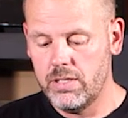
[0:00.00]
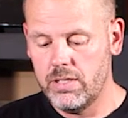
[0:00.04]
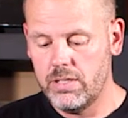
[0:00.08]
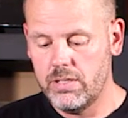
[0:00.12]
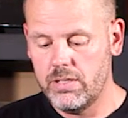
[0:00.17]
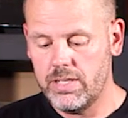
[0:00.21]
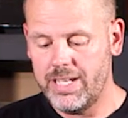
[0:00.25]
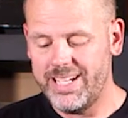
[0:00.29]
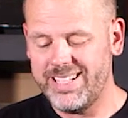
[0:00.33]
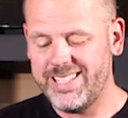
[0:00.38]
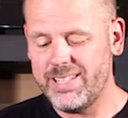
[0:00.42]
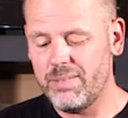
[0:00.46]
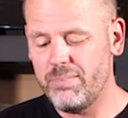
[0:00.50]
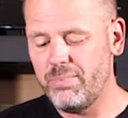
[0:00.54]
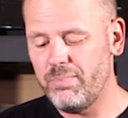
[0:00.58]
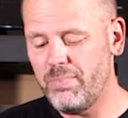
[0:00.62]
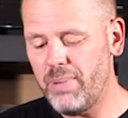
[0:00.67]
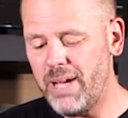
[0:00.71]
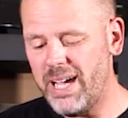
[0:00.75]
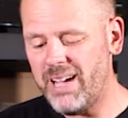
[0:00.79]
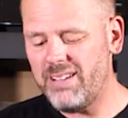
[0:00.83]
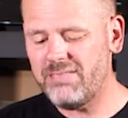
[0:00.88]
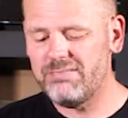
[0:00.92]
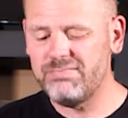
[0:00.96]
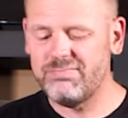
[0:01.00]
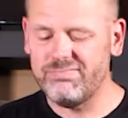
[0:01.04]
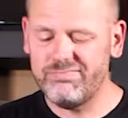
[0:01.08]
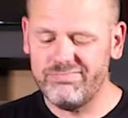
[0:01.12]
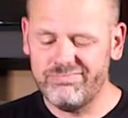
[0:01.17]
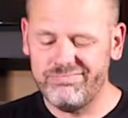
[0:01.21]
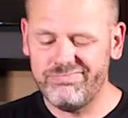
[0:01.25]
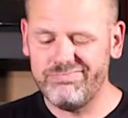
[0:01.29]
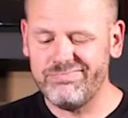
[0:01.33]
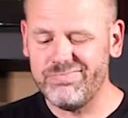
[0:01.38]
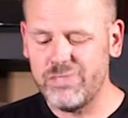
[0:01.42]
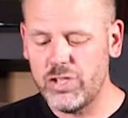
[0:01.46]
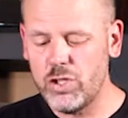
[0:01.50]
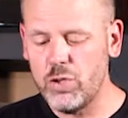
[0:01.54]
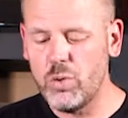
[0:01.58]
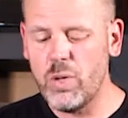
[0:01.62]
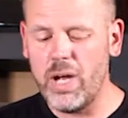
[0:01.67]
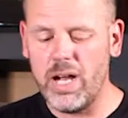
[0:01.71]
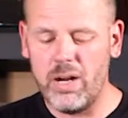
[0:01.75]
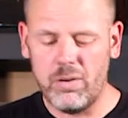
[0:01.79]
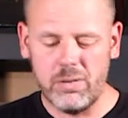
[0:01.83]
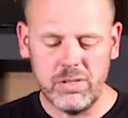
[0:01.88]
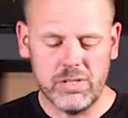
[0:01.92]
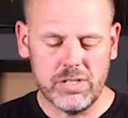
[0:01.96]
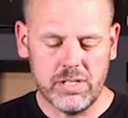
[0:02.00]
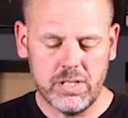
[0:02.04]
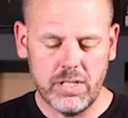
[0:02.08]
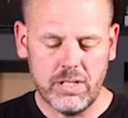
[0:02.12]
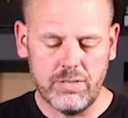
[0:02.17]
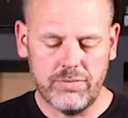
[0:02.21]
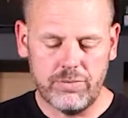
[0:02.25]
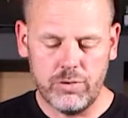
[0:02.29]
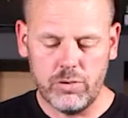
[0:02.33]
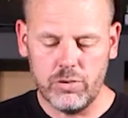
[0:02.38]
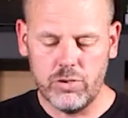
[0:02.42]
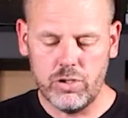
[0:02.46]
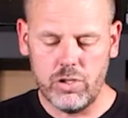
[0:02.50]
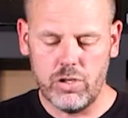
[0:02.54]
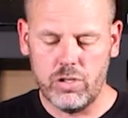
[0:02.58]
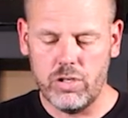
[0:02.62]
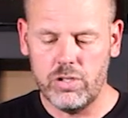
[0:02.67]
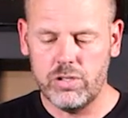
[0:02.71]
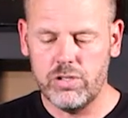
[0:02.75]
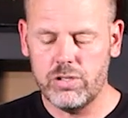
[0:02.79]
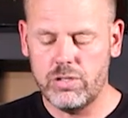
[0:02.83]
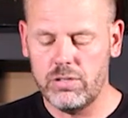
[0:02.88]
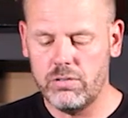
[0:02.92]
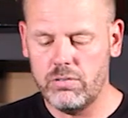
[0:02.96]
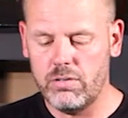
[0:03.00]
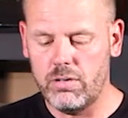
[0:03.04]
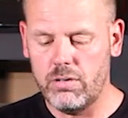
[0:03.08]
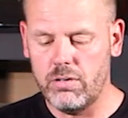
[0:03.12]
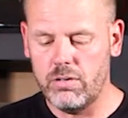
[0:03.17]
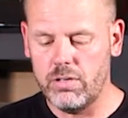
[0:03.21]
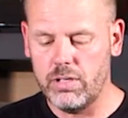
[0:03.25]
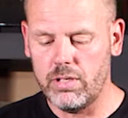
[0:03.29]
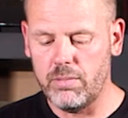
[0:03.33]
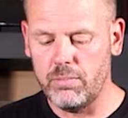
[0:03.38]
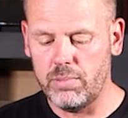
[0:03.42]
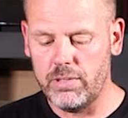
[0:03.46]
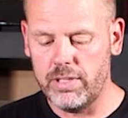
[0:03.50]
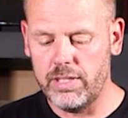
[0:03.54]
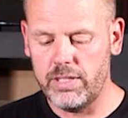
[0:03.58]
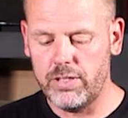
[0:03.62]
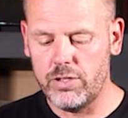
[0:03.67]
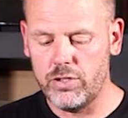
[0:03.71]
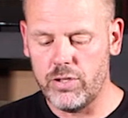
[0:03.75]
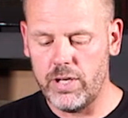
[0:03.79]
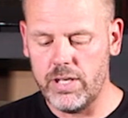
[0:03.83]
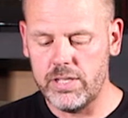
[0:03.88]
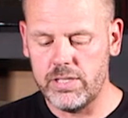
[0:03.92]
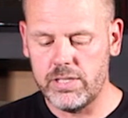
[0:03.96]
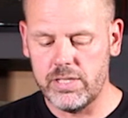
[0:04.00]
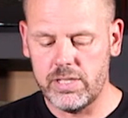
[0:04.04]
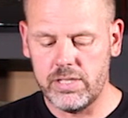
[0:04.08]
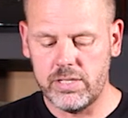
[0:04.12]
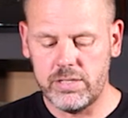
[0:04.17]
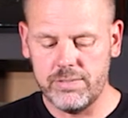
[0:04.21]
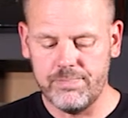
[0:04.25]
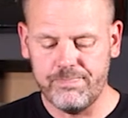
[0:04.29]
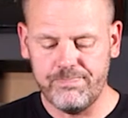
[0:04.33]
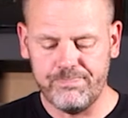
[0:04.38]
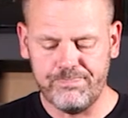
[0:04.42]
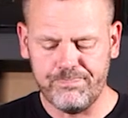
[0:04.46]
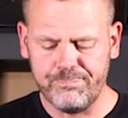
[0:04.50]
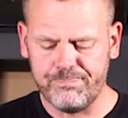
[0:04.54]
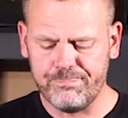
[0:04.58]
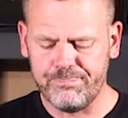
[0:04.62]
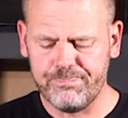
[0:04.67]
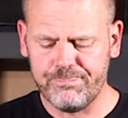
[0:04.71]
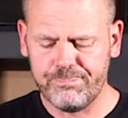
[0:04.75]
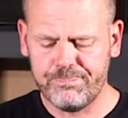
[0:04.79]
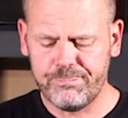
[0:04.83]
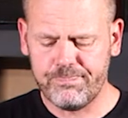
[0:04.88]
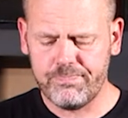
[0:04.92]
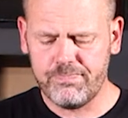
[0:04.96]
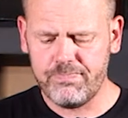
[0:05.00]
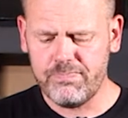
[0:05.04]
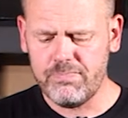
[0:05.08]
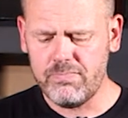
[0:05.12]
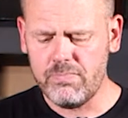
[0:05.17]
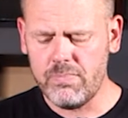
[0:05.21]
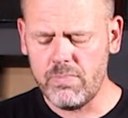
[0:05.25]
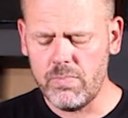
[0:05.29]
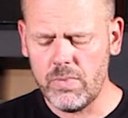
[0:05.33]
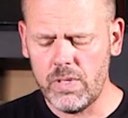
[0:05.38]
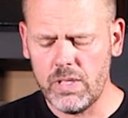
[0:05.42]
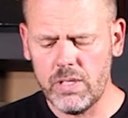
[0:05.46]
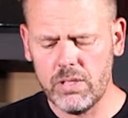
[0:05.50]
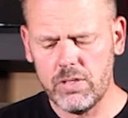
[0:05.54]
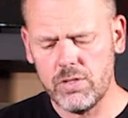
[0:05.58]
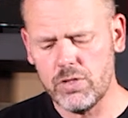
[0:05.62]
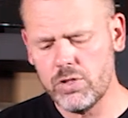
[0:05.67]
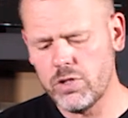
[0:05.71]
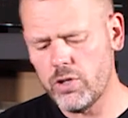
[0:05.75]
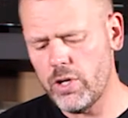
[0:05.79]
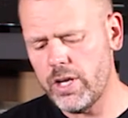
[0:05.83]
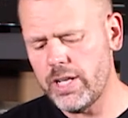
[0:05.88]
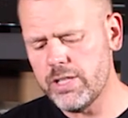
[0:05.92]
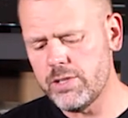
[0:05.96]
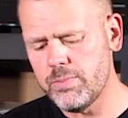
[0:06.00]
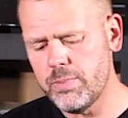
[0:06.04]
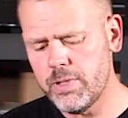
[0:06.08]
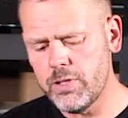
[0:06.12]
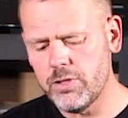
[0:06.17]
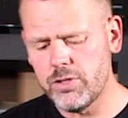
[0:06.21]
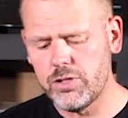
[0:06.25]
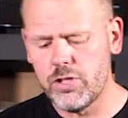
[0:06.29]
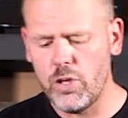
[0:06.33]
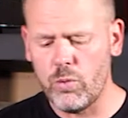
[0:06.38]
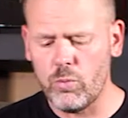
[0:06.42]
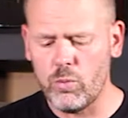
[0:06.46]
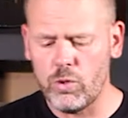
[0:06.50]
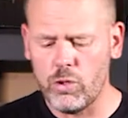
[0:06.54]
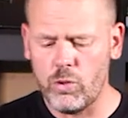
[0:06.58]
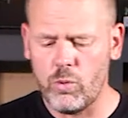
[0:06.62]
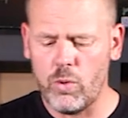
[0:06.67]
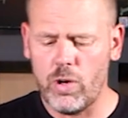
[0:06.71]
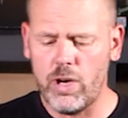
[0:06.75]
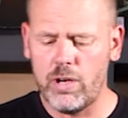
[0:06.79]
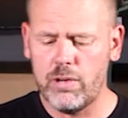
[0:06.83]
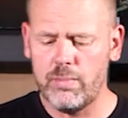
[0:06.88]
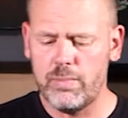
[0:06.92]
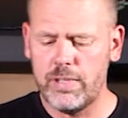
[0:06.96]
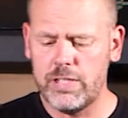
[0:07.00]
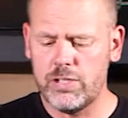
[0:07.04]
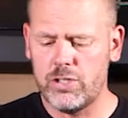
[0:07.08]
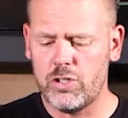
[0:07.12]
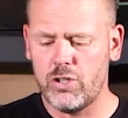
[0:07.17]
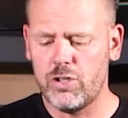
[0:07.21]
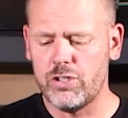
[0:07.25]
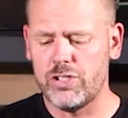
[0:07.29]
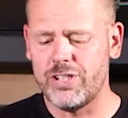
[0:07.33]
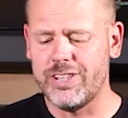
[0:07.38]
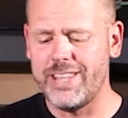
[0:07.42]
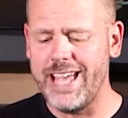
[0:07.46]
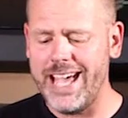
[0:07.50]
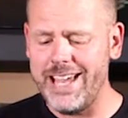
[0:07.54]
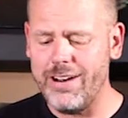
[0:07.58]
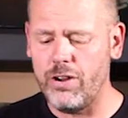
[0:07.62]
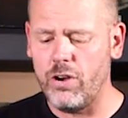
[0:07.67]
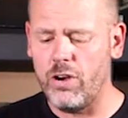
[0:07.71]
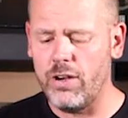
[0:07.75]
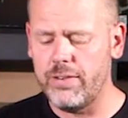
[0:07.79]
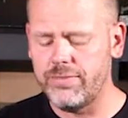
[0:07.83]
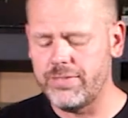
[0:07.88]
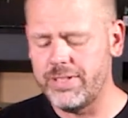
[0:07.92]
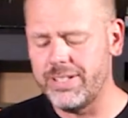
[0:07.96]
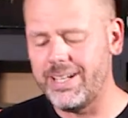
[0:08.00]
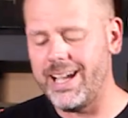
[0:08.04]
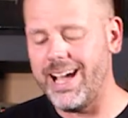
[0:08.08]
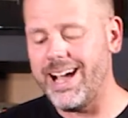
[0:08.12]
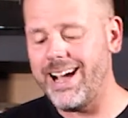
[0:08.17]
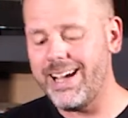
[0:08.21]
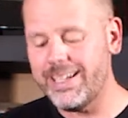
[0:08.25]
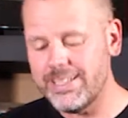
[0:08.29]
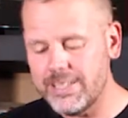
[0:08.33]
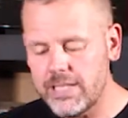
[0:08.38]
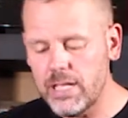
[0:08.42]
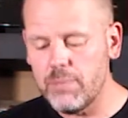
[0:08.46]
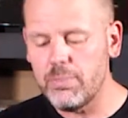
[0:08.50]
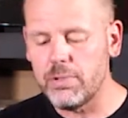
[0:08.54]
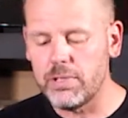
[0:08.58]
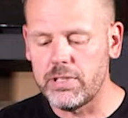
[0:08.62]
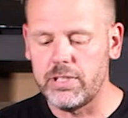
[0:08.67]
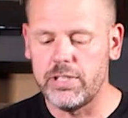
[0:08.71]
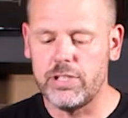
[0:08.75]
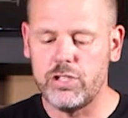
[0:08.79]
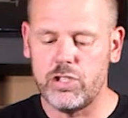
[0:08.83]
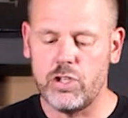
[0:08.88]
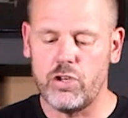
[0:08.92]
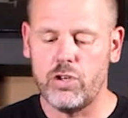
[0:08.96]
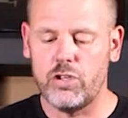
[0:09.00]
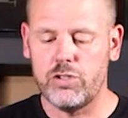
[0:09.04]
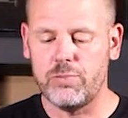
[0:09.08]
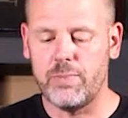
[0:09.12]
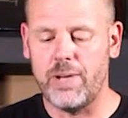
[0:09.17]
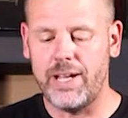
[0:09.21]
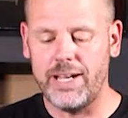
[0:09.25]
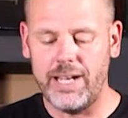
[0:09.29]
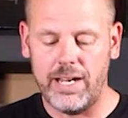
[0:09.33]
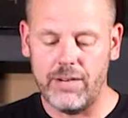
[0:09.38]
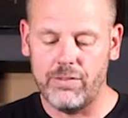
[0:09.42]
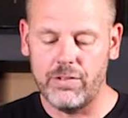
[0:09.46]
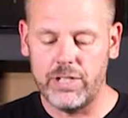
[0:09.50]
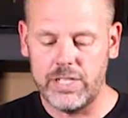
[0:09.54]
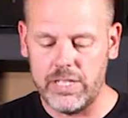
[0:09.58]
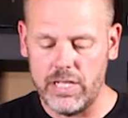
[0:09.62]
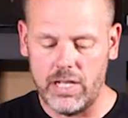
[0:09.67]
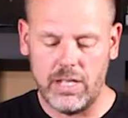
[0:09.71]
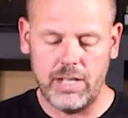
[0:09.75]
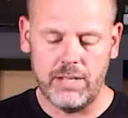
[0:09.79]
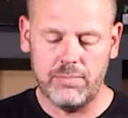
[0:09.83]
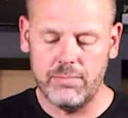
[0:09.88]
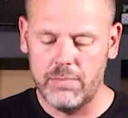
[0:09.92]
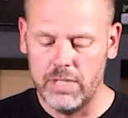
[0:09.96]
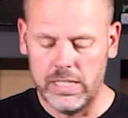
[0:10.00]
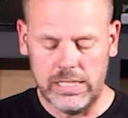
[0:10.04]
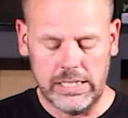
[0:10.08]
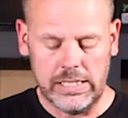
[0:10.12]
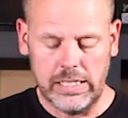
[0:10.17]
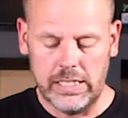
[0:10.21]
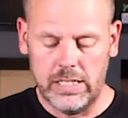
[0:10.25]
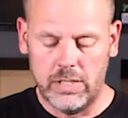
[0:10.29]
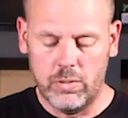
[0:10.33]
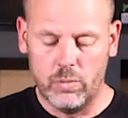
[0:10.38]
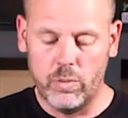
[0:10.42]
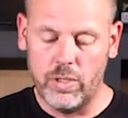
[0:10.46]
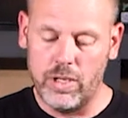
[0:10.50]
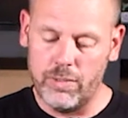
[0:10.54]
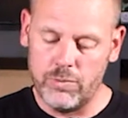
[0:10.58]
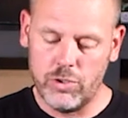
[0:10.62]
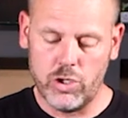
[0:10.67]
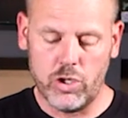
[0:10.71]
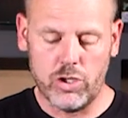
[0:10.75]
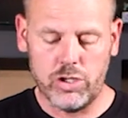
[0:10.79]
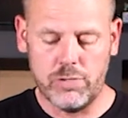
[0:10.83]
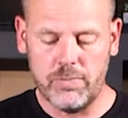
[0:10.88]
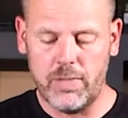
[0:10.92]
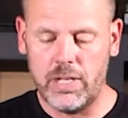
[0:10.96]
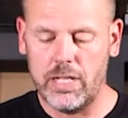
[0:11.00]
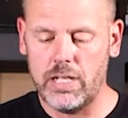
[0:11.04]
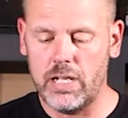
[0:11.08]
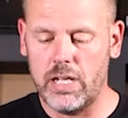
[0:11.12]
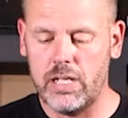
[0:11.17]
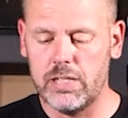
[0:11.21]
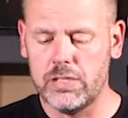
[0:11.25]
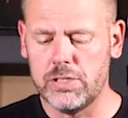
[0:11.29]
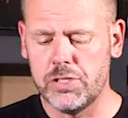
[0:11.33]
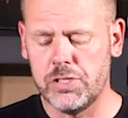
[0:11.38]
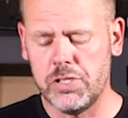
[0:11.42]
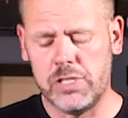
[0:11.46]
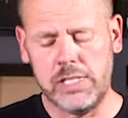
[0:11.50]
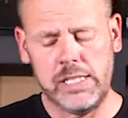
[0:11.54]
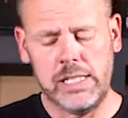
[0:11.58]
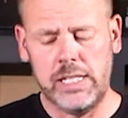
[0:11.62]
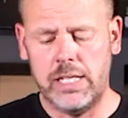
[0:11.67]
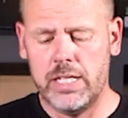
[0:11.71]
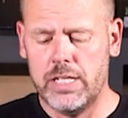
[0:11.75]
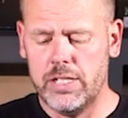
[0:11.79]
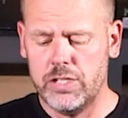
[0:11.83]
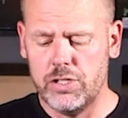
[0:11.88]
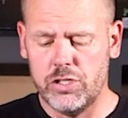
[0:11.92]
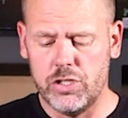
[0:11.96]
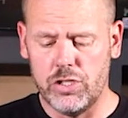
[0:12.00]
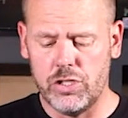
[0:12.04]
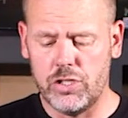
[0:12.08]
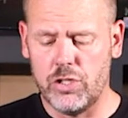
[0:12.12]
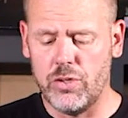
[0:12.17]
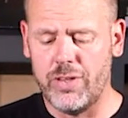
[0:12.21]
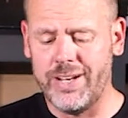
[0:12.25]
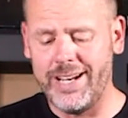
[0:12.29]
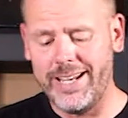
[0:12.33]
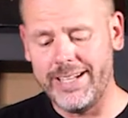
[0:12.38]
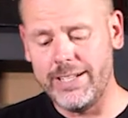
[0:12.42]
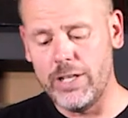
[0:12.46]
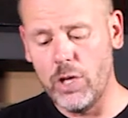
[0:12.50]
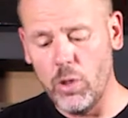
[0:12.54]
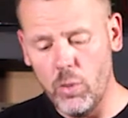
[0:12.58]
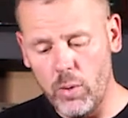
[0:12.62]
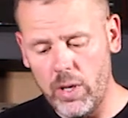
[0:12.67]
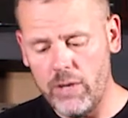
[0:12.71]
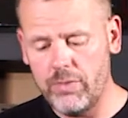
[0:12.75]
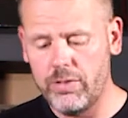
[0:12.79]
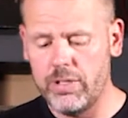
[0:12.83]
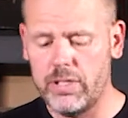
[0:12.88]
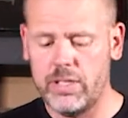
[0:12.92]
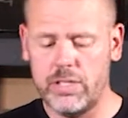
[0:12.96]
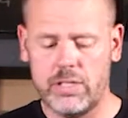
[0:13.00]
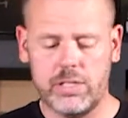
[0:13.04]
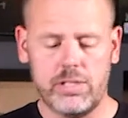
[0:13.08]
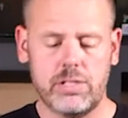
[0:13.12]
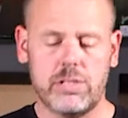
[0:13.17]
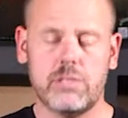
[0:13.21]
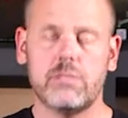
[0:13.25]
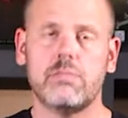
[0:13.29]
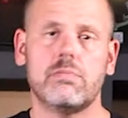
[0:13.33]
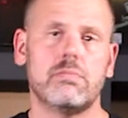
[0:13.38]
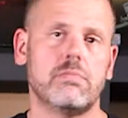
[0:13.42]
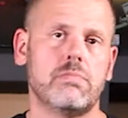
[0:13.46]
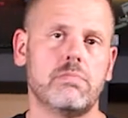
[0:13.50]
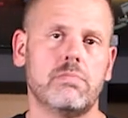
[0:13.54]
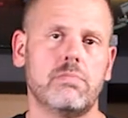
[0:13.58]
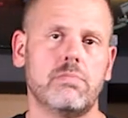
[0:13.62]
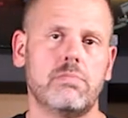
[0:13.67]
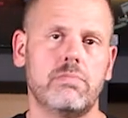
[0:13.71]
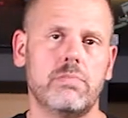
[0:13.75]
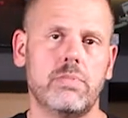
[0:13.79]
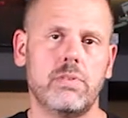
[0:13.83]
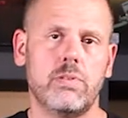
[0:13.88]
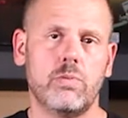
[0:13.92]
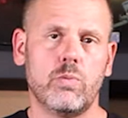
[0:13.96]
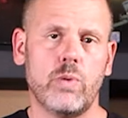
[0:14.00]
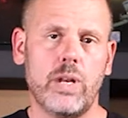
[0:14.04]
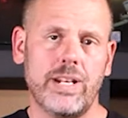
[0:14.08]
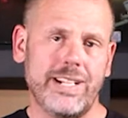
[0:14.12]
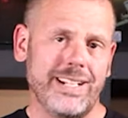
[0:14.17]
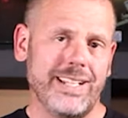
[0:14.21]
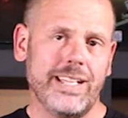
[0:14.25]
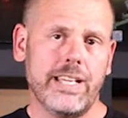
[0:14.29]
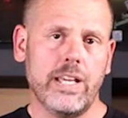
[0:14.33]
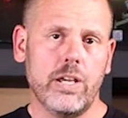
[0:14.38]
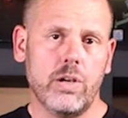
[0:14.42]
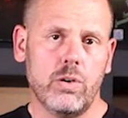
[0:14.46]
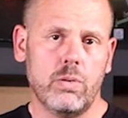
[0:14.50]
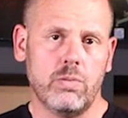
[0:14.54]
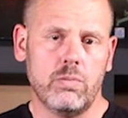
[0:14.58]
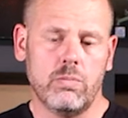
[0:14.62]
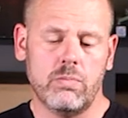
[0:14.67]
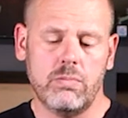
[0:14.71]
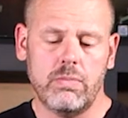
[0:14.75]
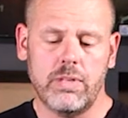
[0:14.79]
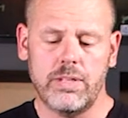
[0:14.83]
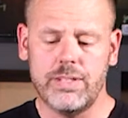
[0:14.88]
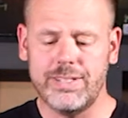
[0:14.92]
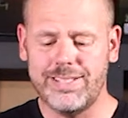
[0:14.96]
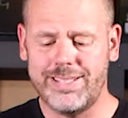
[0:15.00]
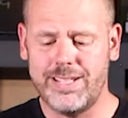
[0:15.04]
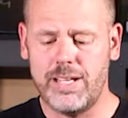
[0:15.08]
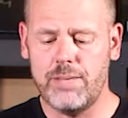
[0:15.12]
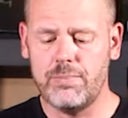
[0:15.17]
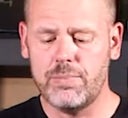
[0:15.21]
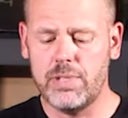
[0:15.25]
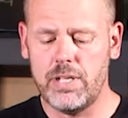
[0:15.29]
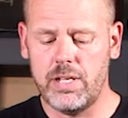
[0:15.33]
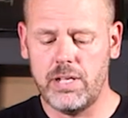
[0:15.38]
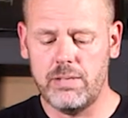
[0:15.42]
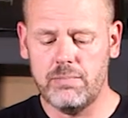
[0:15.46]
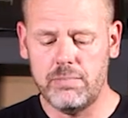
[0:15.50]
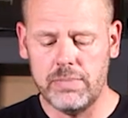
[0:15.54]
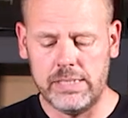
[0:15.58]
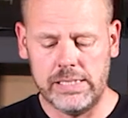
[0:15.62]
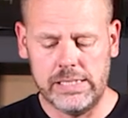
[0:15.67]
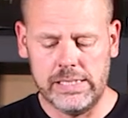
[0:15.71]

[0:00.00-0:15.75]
Takes about 2 hours to get a full charge on a completely drained system. Transmitters don't require being charged that often. I typically charge mine every time when I'm charging my collars, just so that I know everything's ready to go at the same time.